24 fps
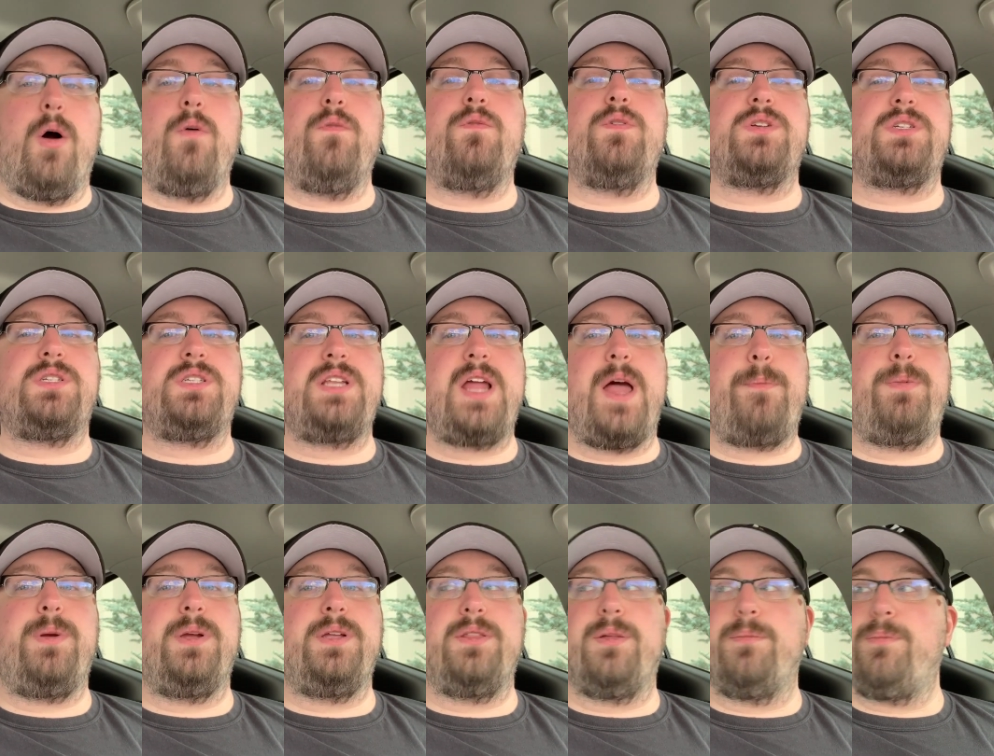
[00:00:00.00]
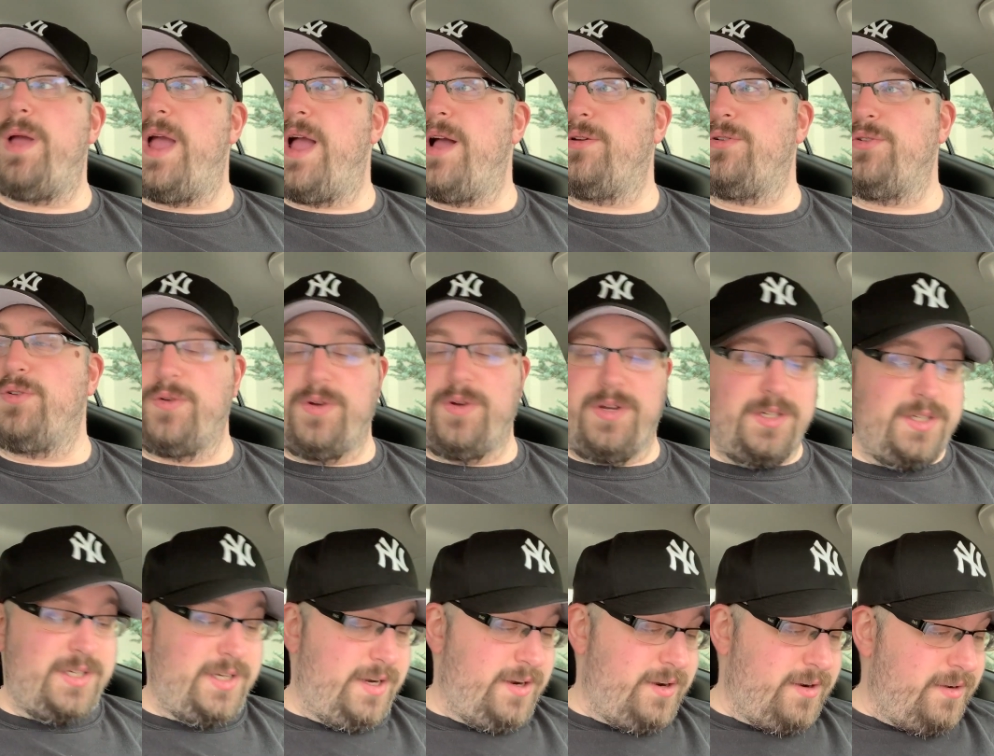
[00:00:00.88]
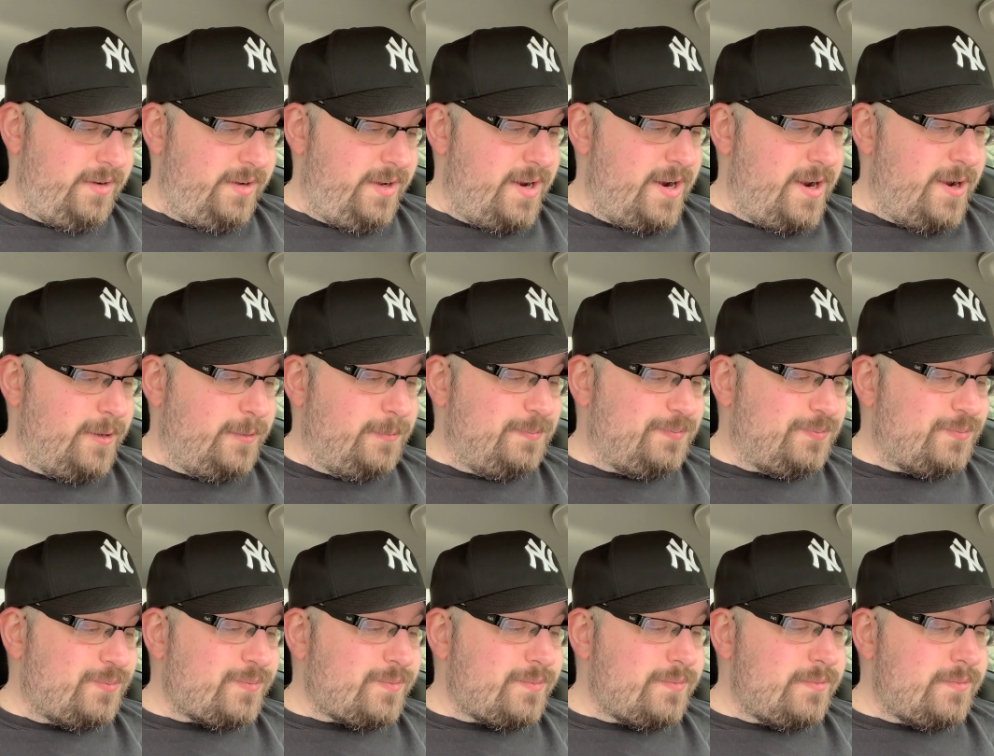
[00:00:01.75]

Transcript: overstepping the boundaries here, you know?